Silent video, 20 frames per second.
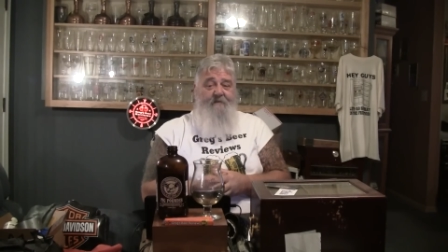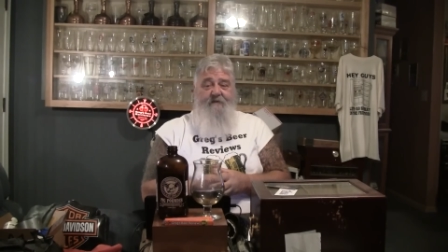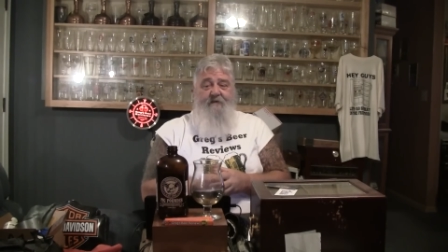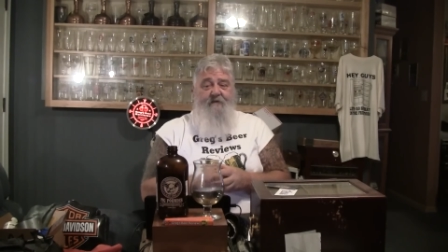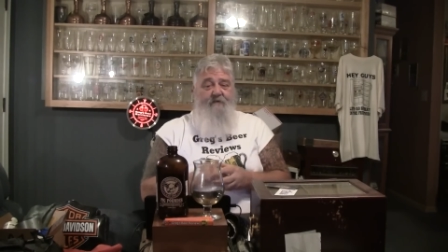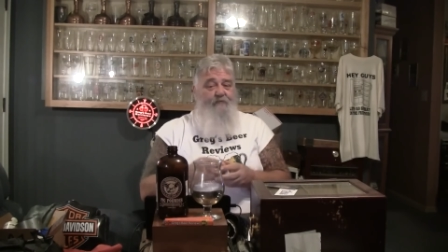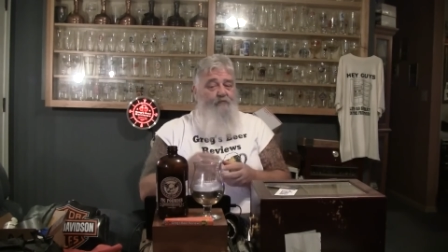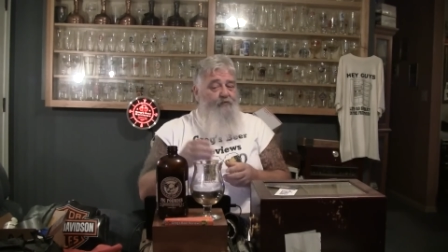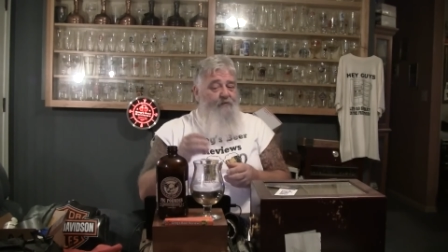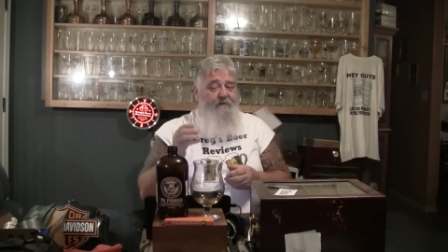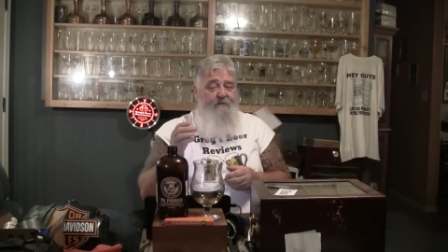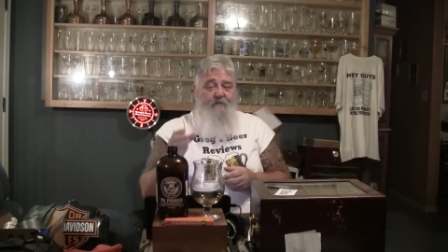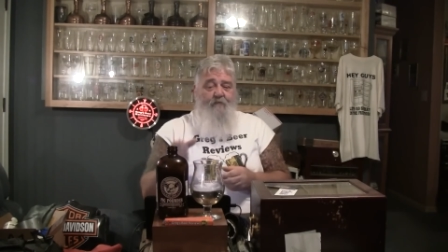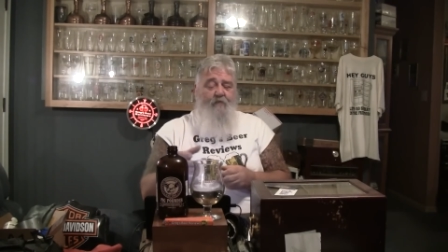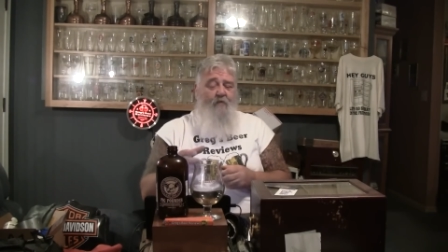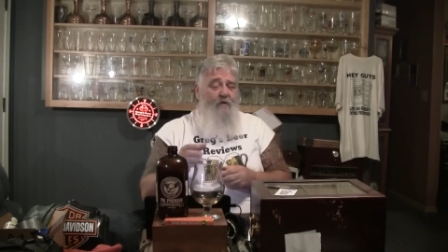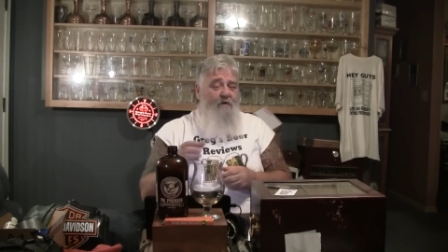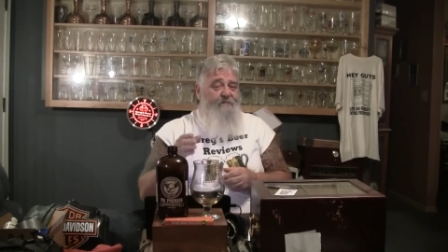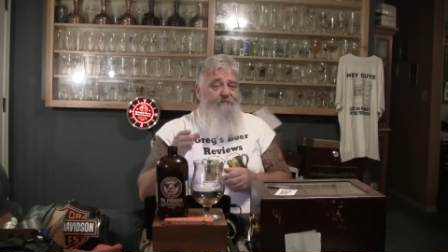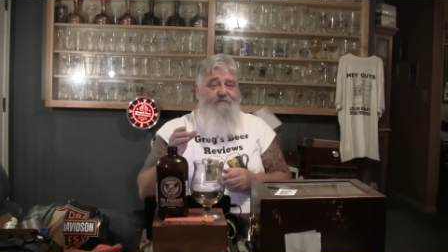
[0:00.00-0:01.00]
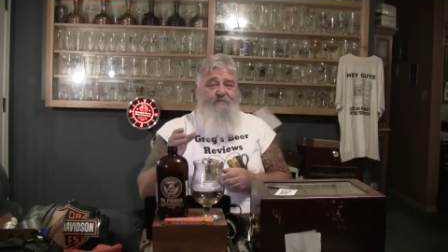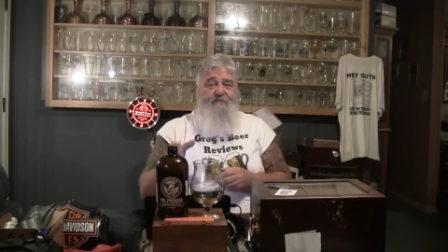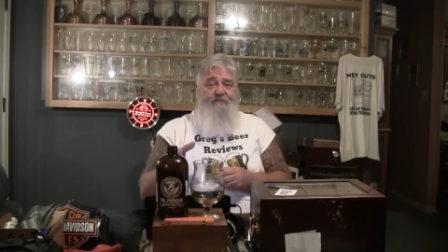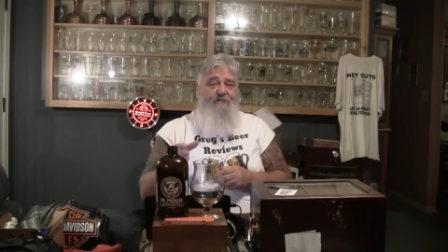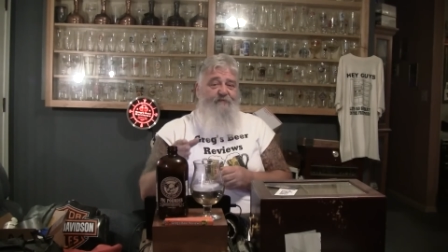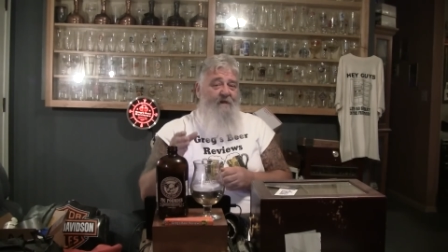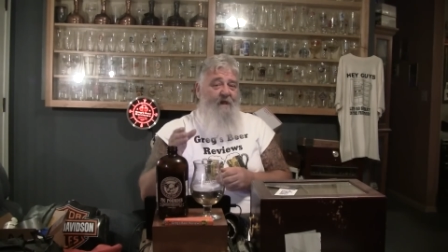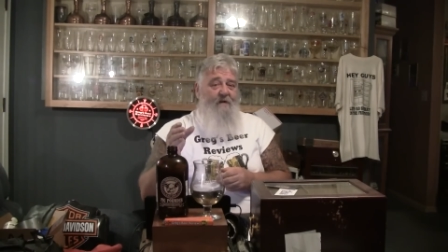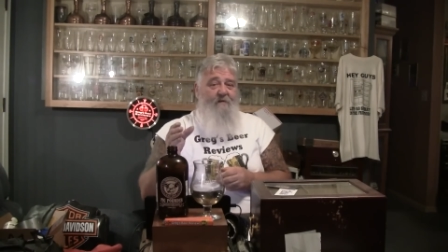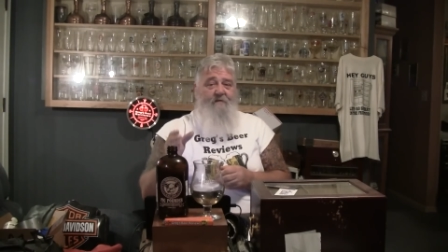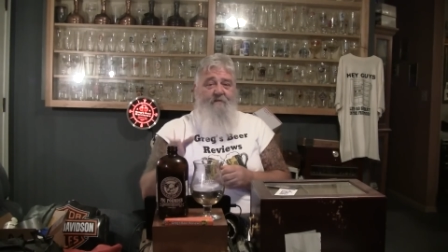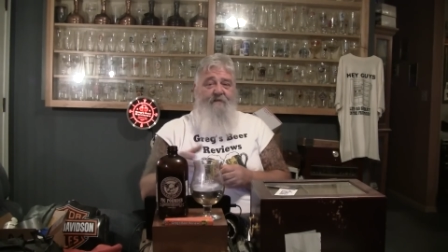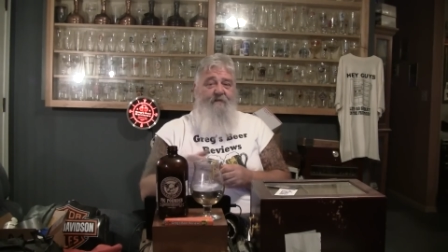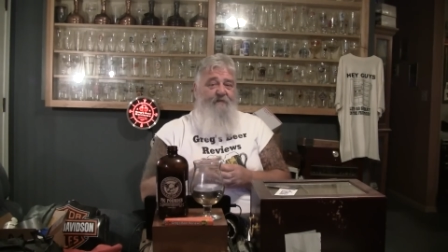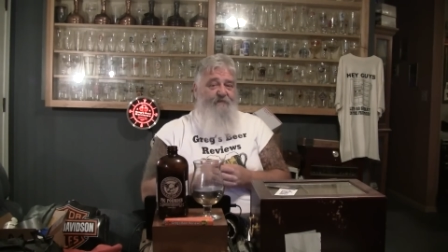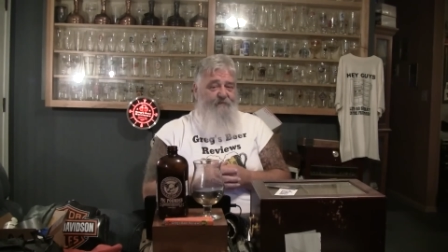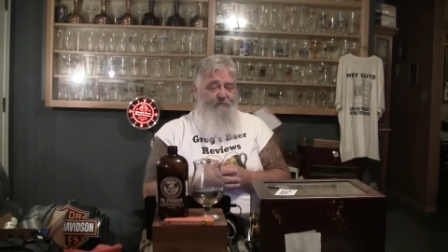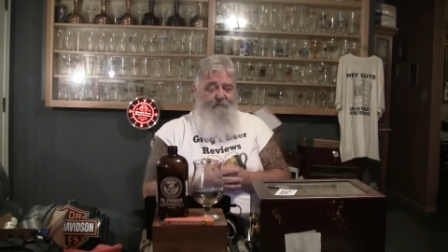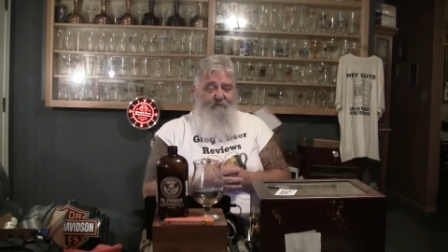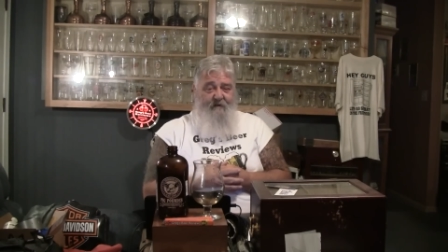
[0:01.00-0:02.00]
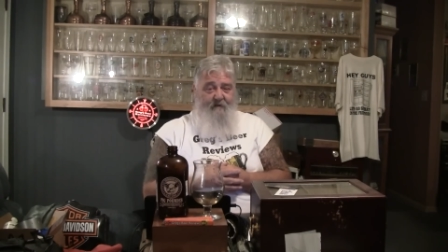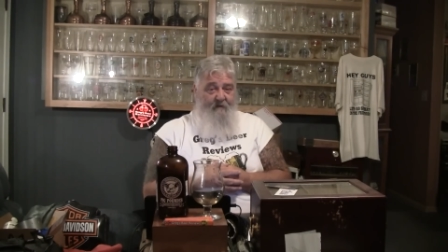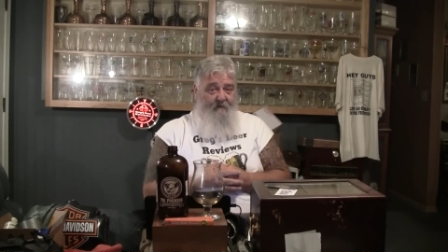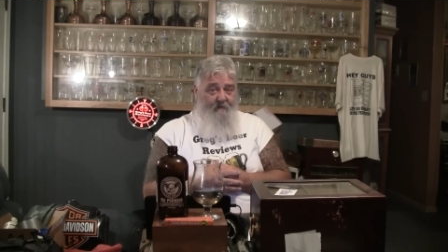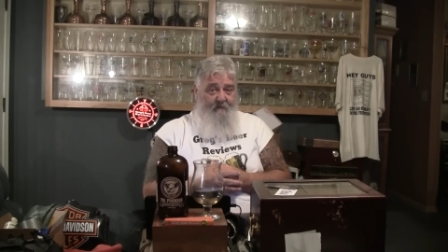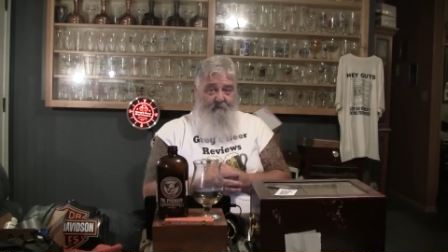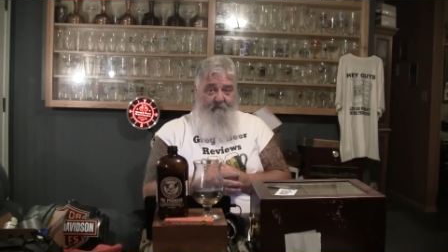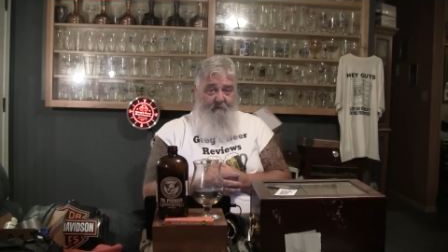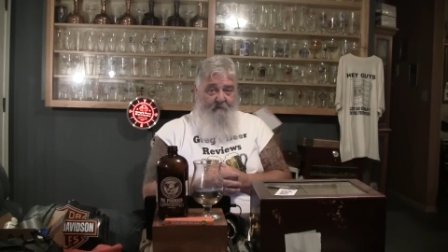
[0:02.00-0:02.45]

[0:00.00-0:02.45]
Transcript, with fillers: You wouldn't want to cellar this beer.